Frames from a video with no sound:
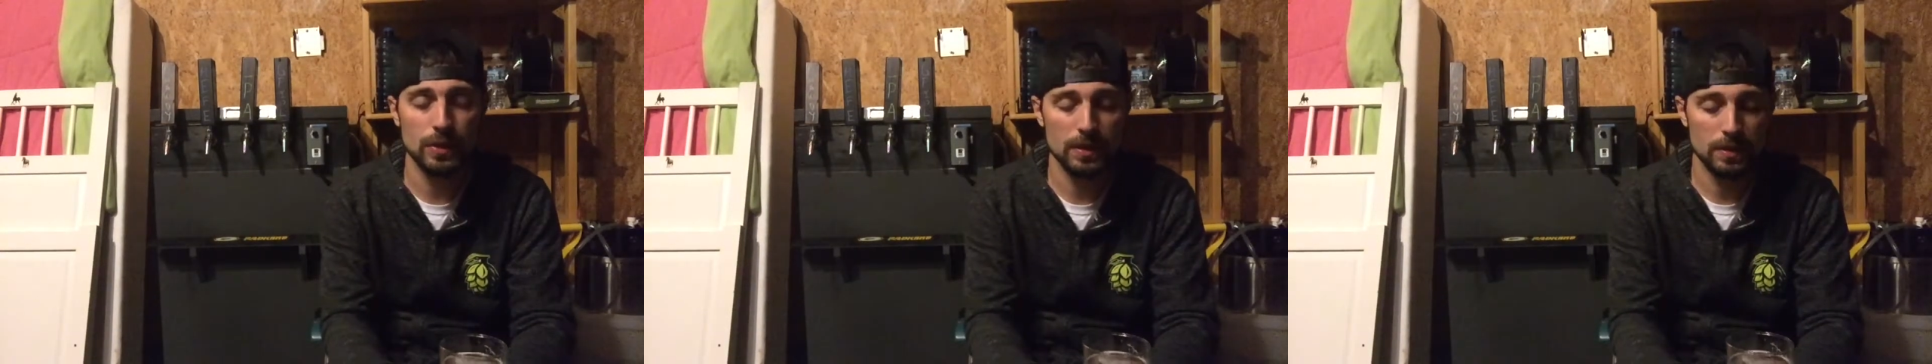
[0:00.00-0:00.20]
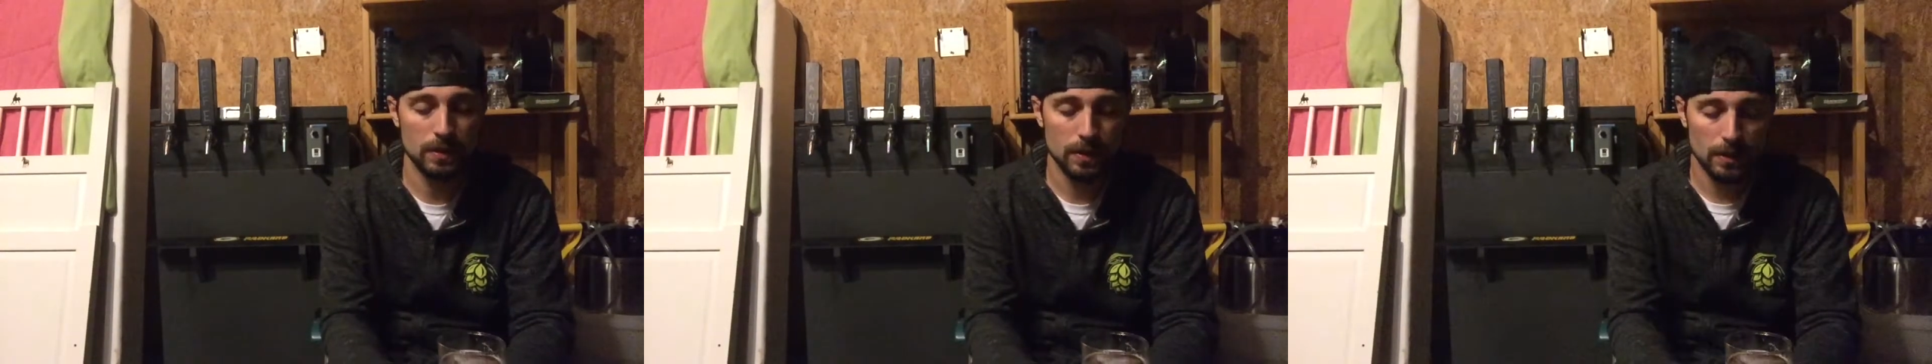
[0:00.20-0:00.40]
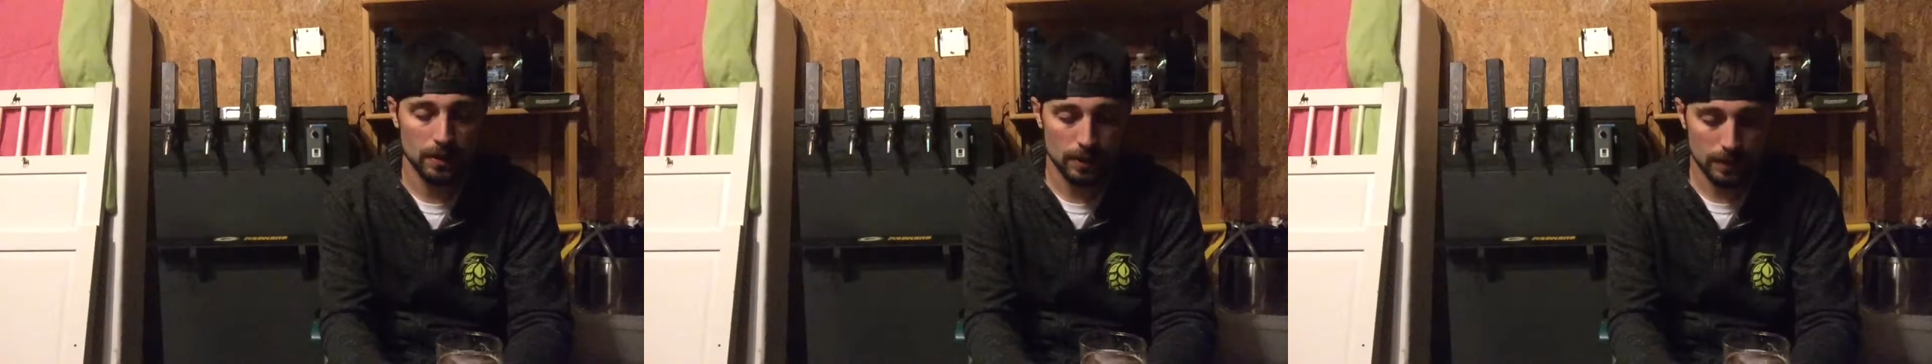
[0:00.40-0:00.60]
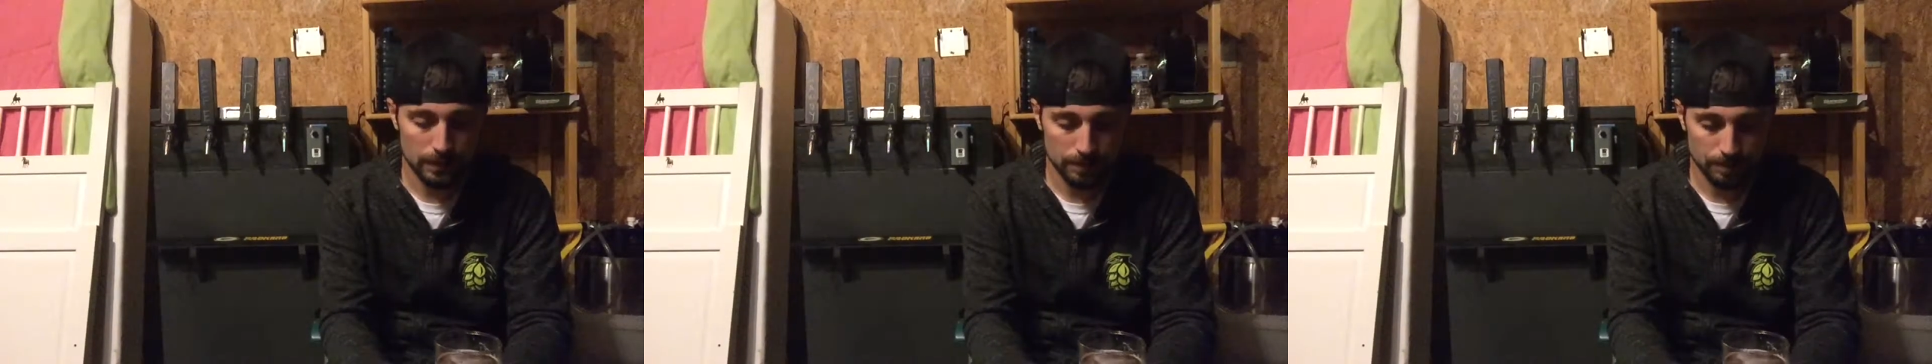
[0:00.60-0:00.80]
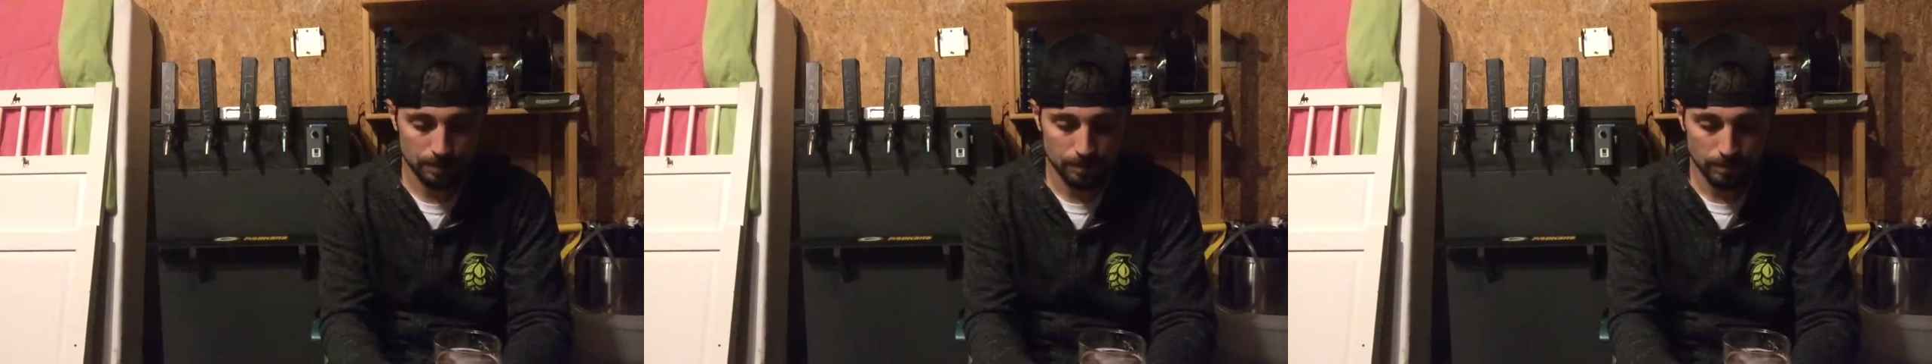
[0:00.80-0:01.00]
it.
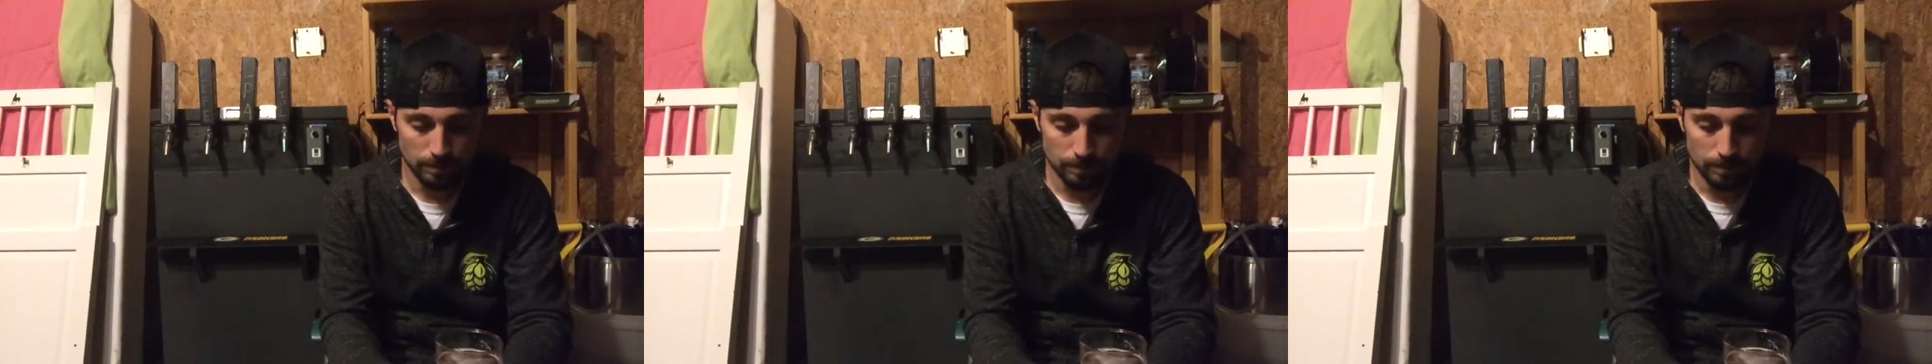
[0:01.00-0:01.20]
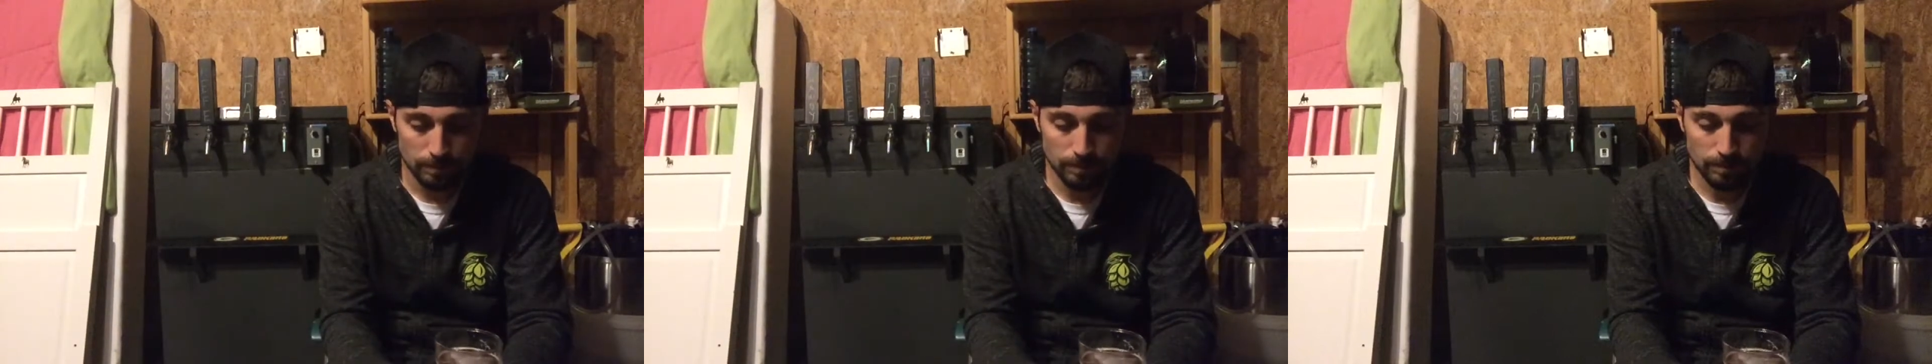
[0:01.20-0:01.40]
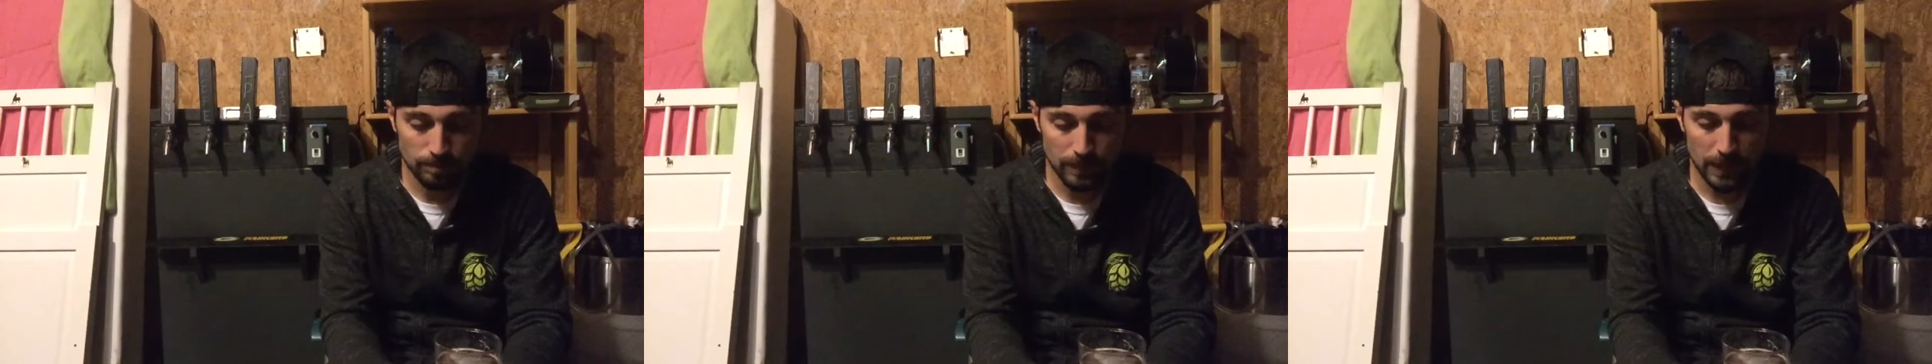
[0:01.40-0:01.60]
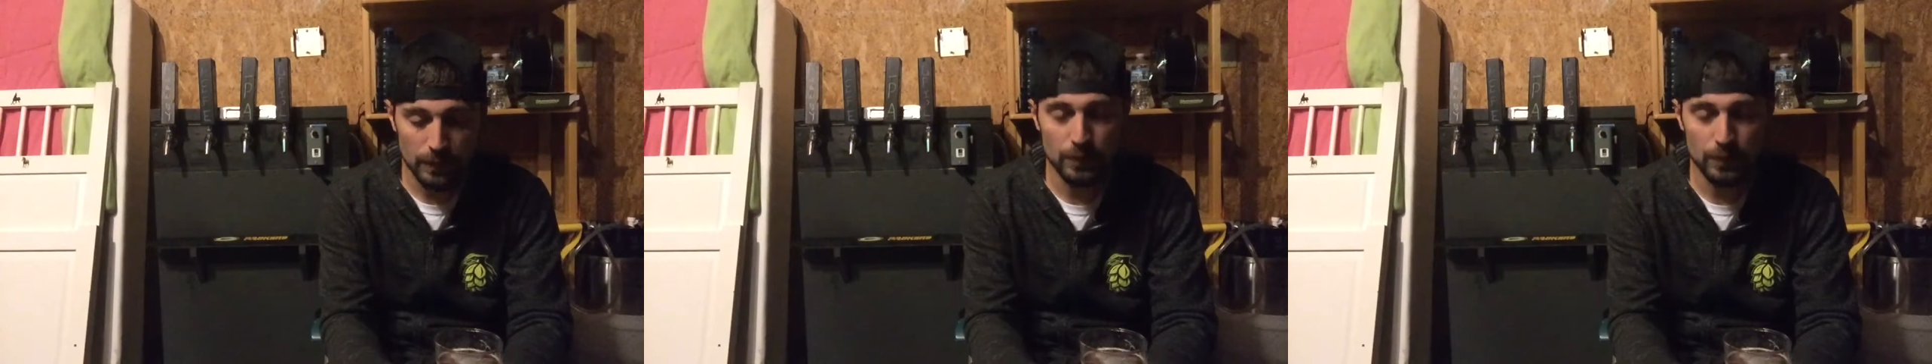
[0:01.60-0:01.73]
I